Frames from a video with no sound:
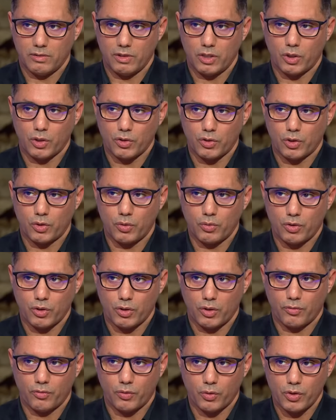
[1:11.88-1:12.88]

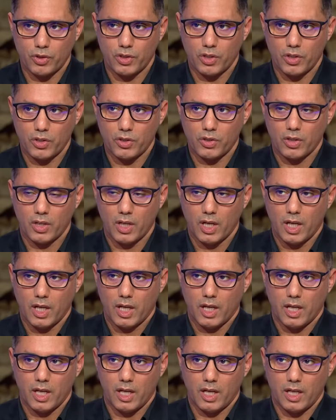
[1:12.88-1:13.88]
reconstitution of forces,
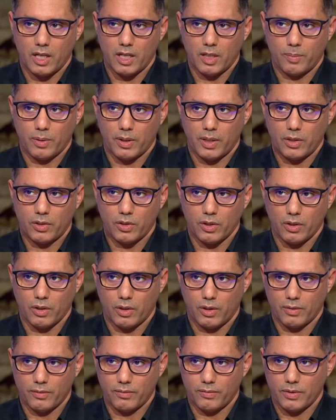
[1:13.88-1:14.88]
uh, reparation
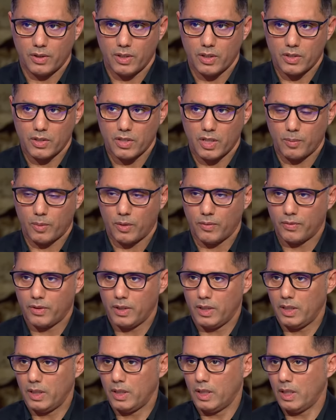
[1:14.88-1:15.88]
of some of
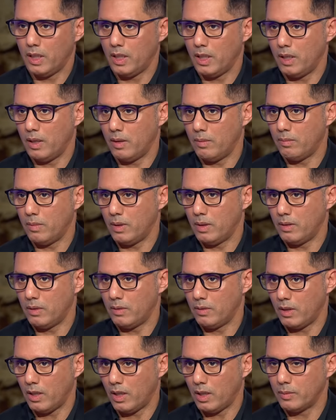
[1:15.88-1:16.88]
the, um,
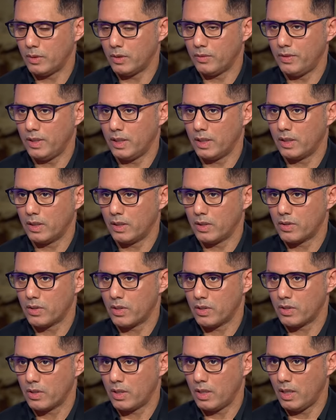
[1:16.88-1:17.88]
the armored
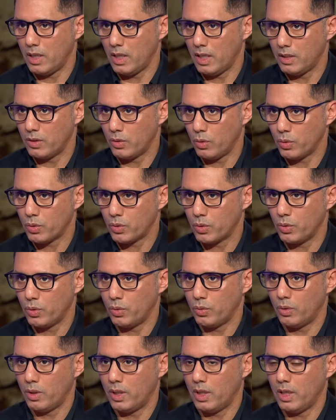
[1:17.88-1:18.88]
vehicles, and
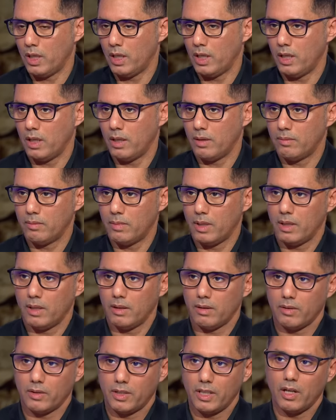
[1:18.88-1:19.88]
also
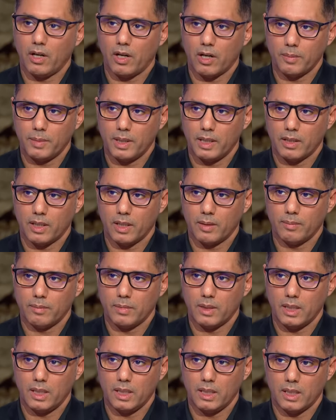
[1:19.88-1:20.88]
rearming them
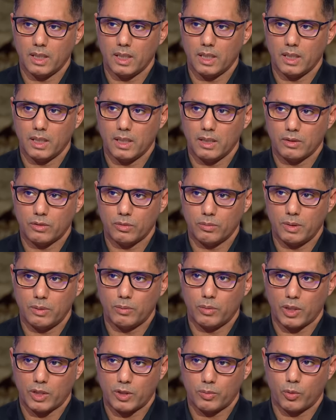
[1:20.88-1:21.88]
in, to be
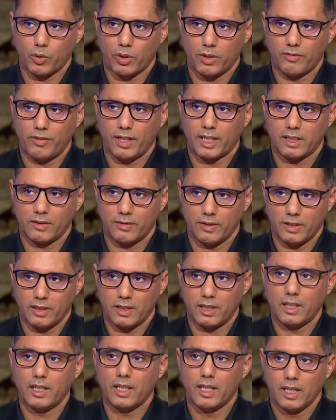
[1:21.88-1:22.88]
much more effective in
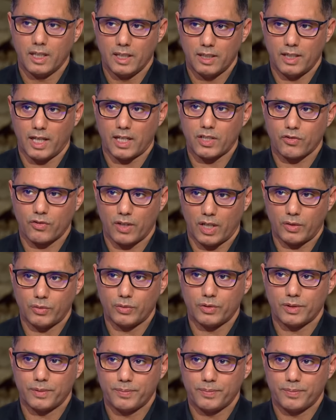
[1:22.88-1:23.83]
the next round.